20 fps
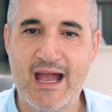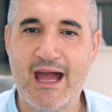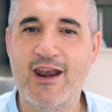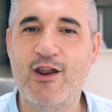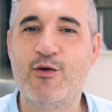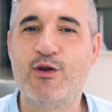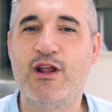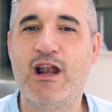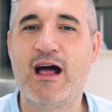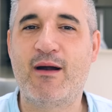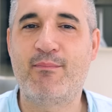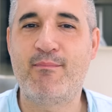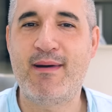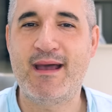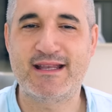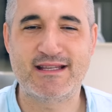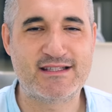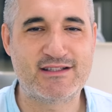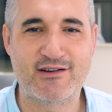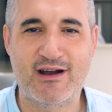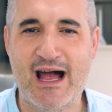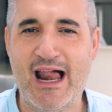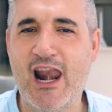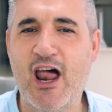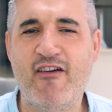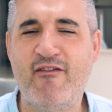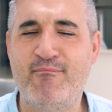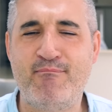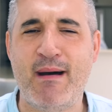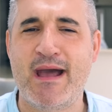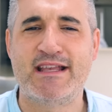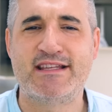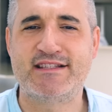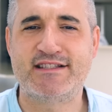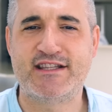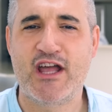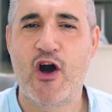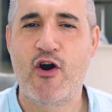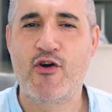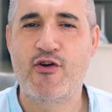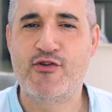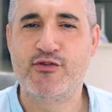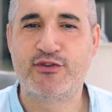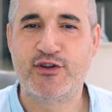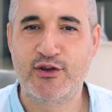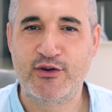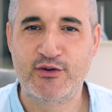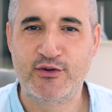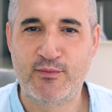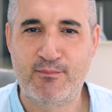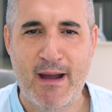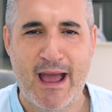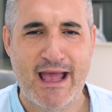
Yeah, I know you like pesto. I love pesto too.